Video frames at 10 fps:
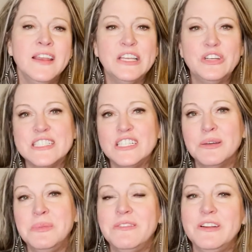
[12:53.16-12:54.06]
You're still
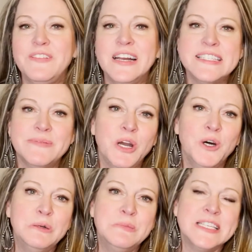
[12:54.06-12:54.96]
going to be able to find some
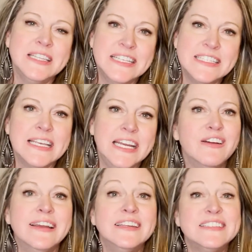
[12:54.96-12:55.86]
homes in this
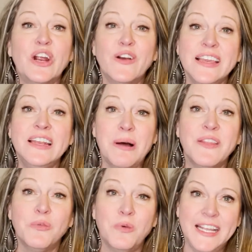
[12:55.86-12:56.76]
area starting in about
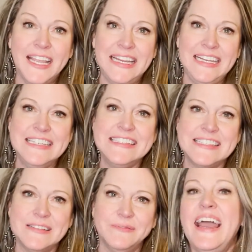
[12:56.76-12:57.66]
the
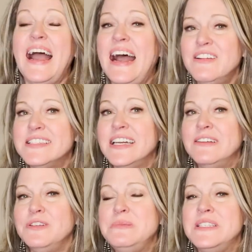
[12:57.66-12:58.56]
180s. Outside of
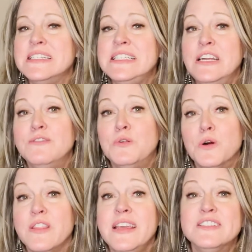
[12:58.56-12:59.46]
Loop
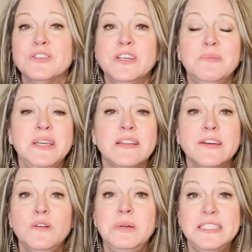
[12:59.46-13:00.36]
1604, things are going to be a
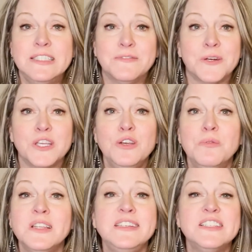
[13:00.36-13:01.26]
little bit different. You
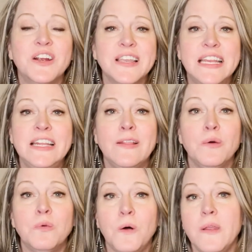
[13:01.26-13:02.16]
really start getting into the
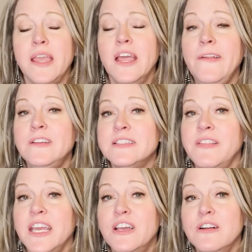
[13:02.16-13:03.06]
rolling hills of the hill